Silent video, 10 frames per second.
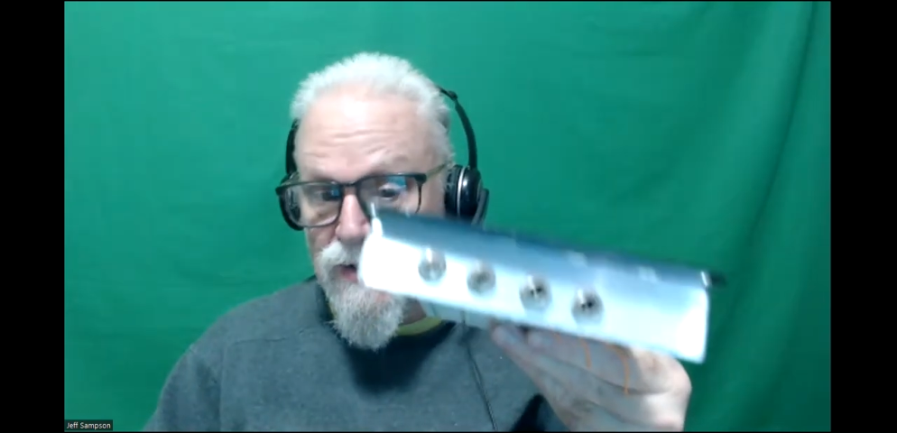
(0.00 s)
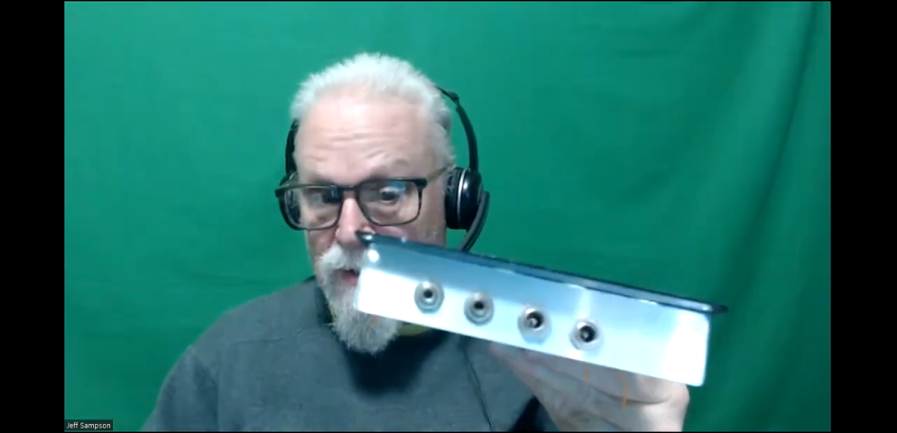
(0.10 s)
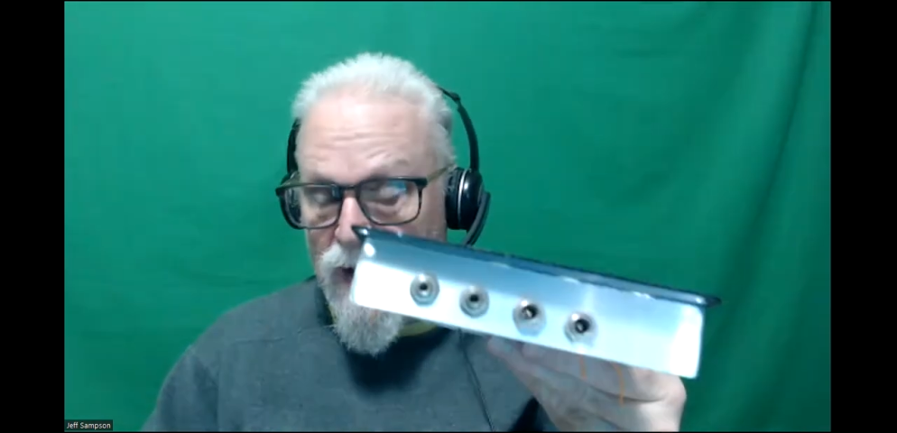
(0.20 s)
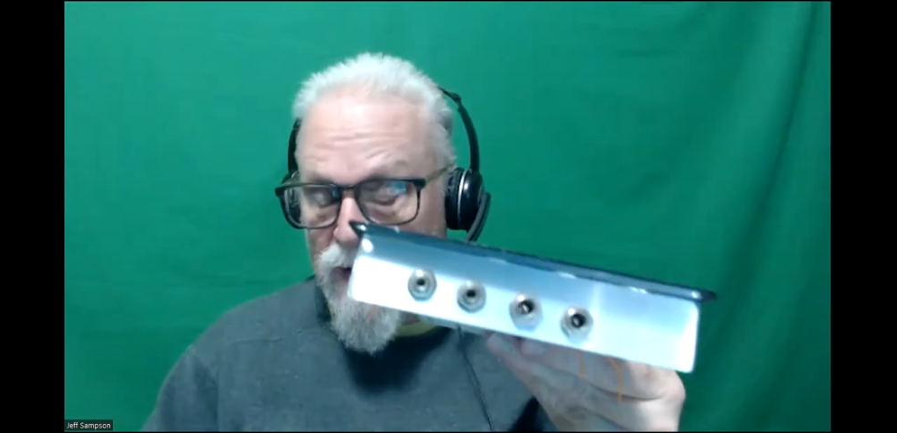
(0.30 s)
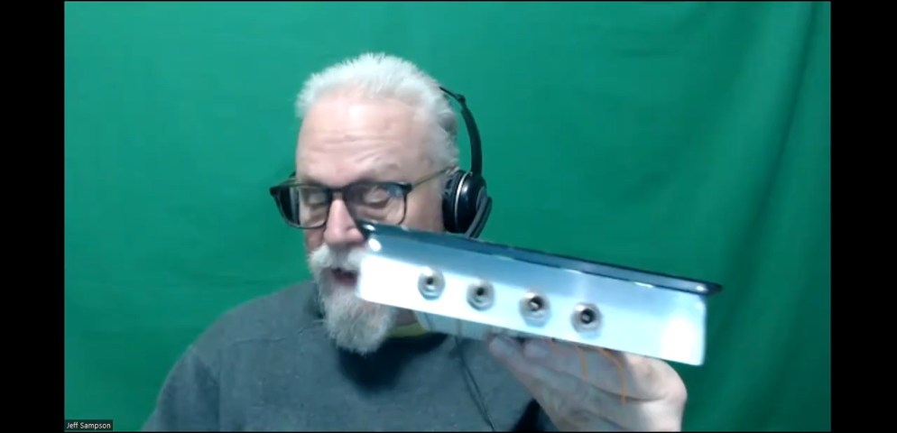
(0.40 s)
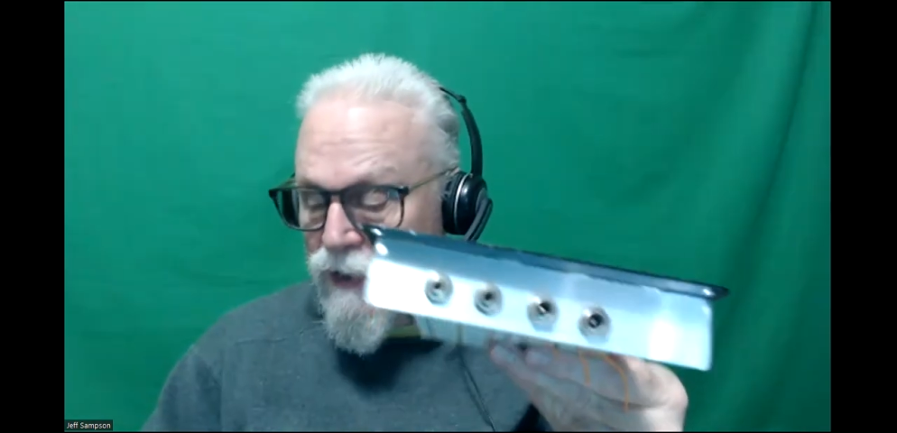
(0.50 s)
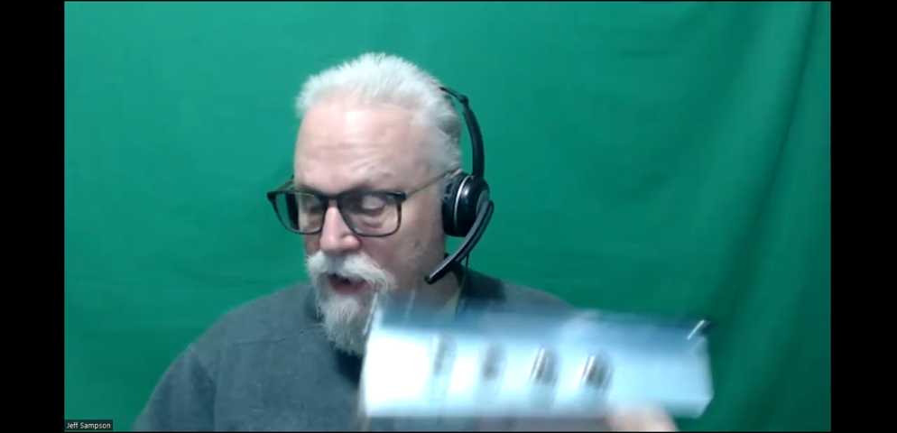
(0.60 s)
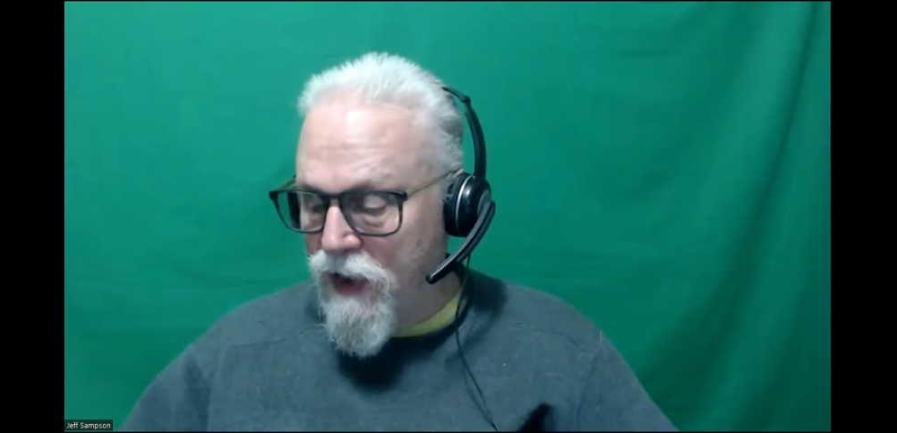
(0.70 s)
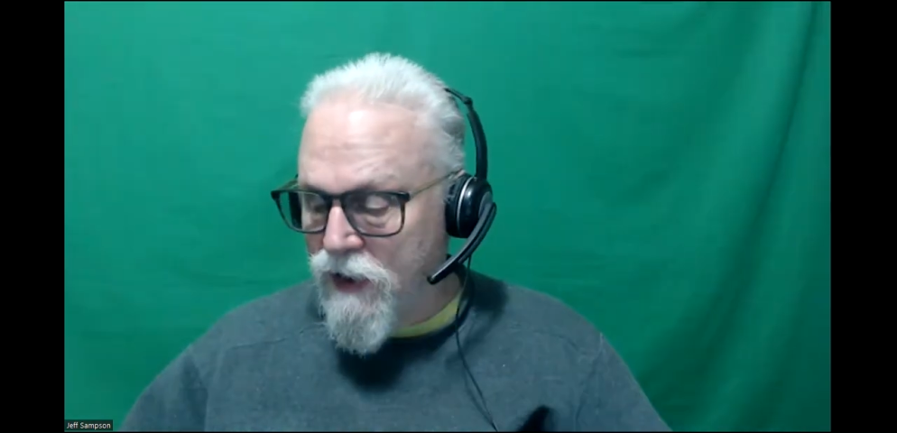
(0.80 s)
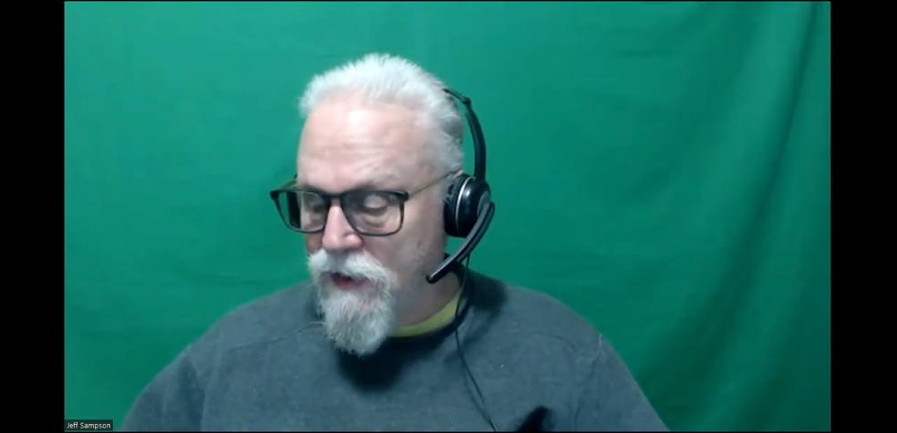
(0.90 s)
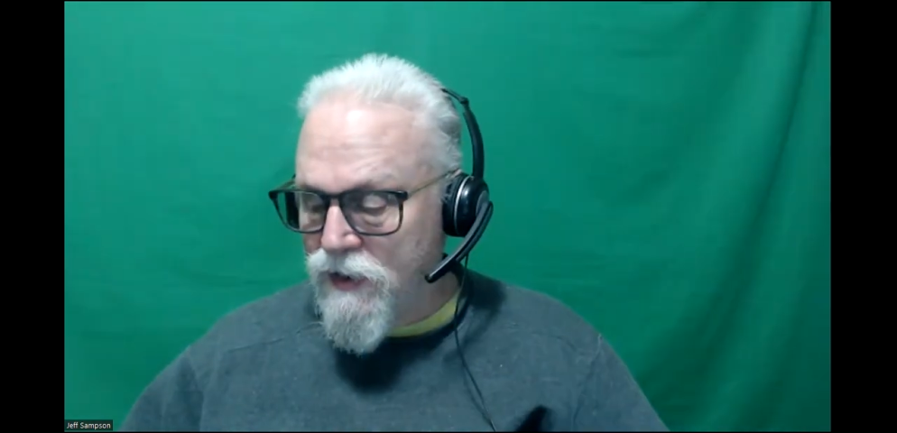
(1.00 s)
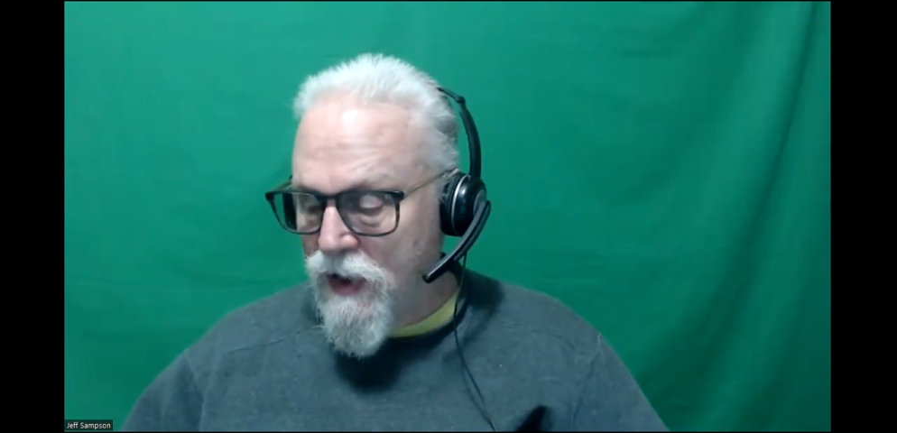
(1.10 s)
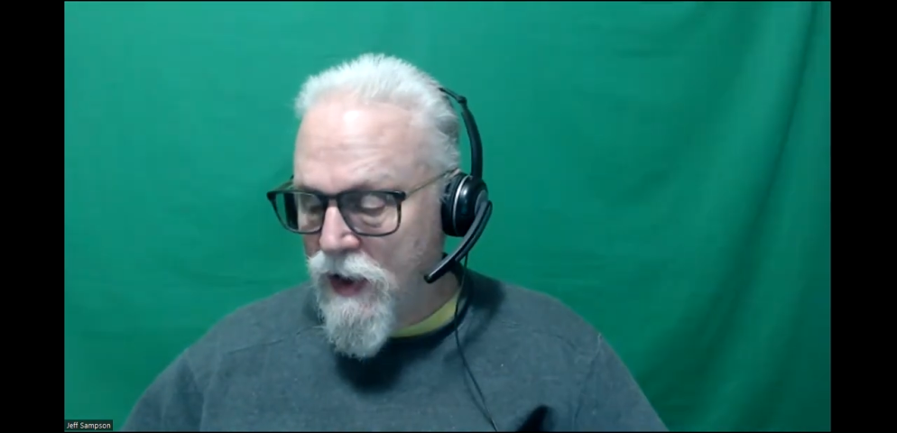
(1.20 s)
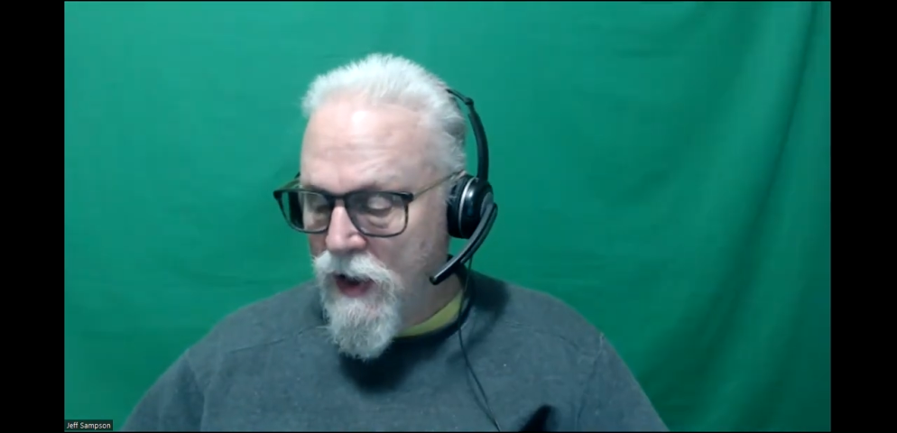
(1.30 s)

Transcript: and two headphone connectors,